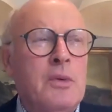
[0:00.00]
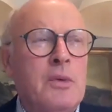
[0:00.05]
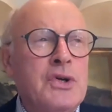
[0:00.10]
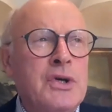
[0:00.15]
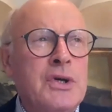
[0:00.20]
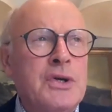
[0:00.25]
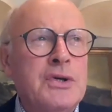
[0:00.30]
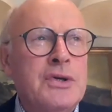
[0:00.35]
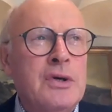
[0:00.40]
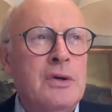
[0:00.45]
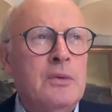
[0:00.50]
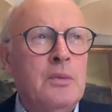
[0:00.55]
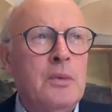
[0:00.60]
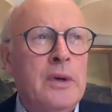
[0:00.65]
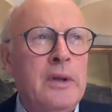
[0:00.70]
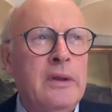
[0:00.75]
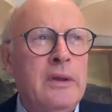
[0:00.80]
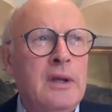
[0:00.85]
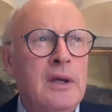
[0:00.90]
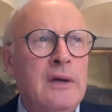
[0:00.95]
which is that
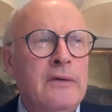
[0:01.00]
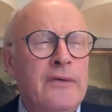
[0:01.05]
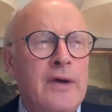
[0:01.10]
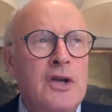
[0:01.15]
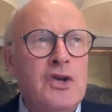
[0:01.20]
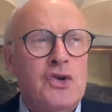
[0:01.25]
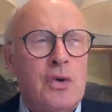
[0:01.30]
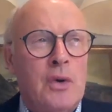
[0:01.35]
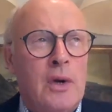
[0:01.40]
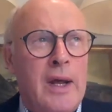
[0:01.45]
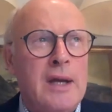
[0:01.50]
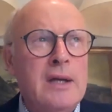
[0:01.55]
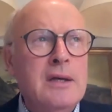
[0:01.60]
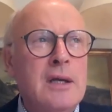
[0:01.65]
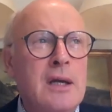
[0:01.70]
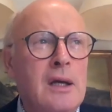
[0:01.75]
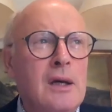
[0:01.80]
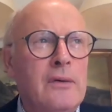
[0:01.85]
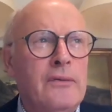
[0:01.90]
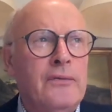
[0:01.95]
with the eventual
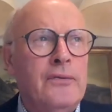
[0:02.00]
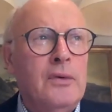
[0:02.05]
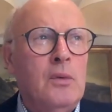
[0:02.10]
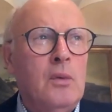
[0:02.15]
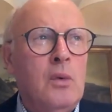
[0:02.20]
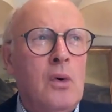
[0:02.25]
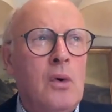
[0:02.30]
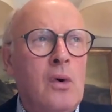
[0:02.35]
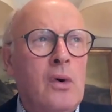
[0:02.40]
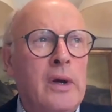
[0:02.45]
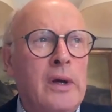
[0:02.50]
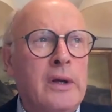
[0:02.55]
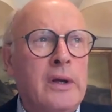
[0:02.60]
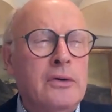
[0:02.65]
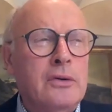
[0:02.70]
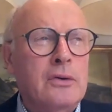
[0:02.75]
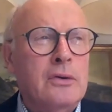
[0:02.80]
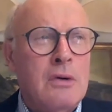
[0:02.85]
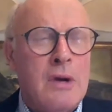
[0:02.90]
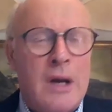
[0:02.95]
ending of the war in
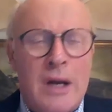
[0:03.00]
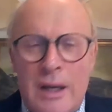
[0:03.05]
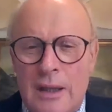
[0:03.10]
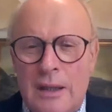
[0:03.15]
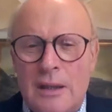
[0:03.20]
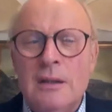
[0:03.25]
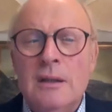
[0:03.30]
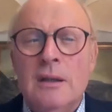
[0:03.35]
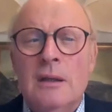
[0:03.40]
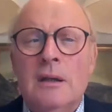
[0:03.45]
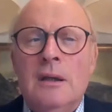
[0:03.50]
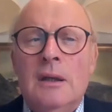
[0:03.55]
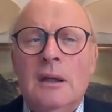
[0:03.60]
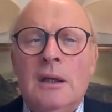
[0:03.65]
Ukraine,